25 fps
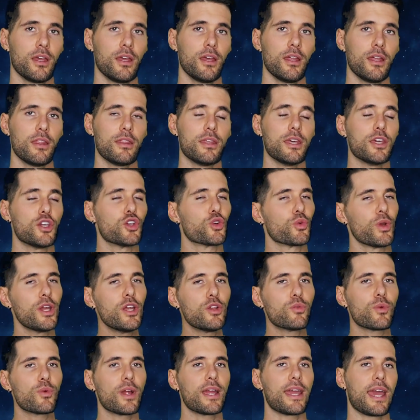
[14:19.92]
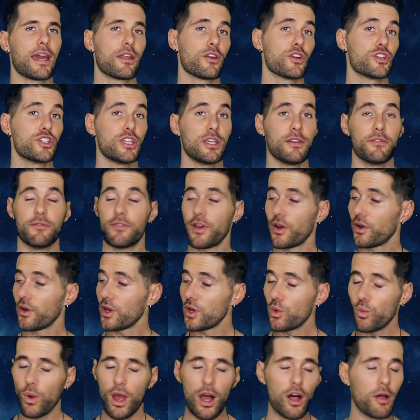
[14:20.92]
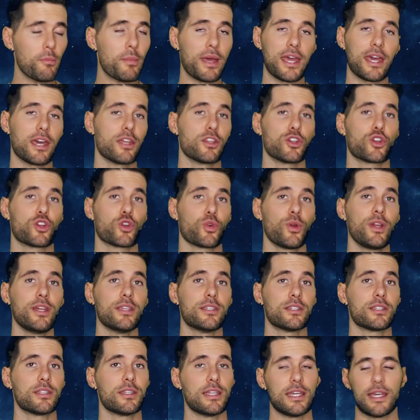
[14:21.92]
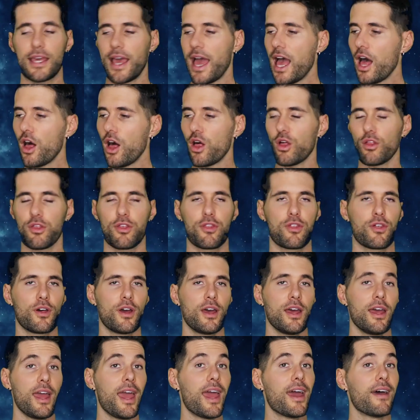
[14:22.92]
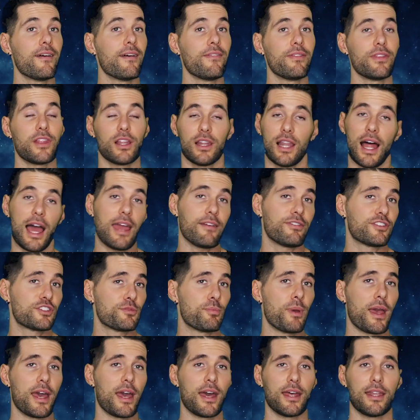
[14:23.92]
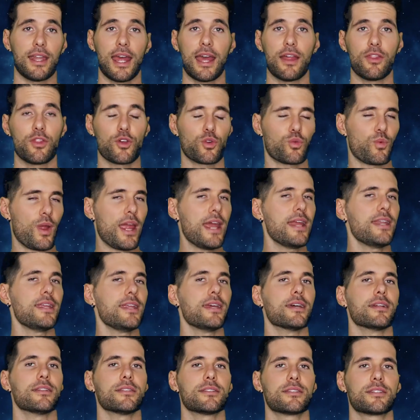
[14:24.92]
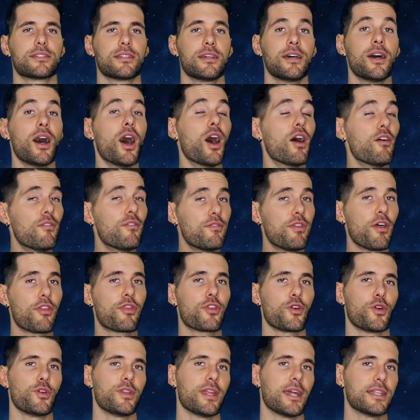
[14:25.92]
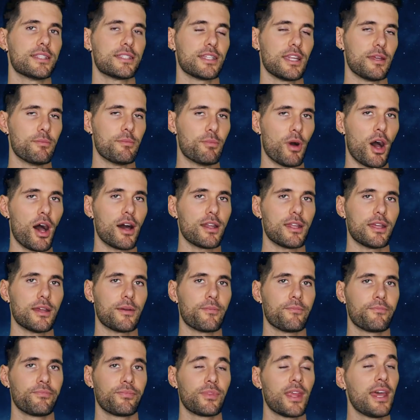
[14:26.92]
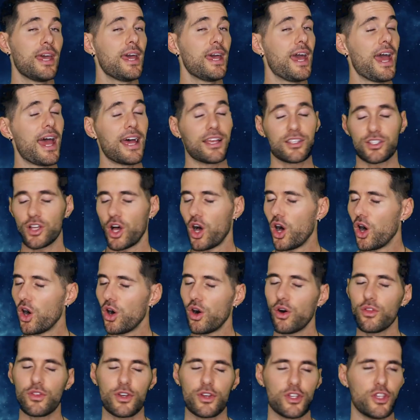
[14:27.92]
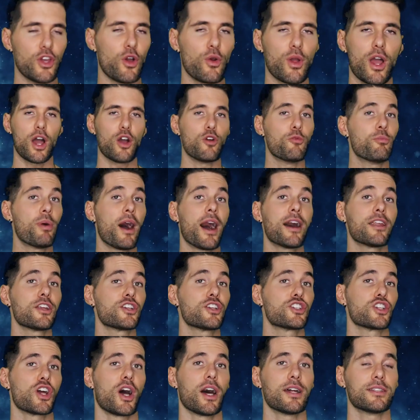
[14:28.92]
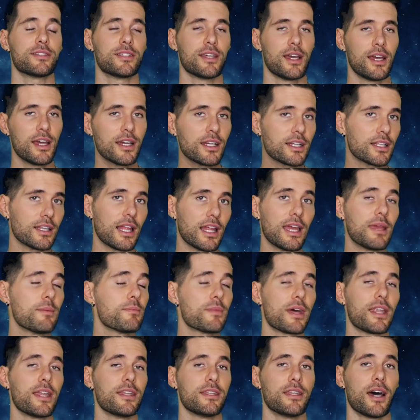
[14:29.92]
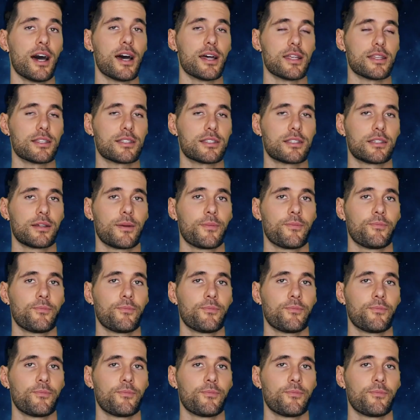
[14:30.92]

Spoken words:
the green ray energy very well may increase the health and the lifespan and the radiance of the third density body, as all the Yoga Upanishads claim that it does.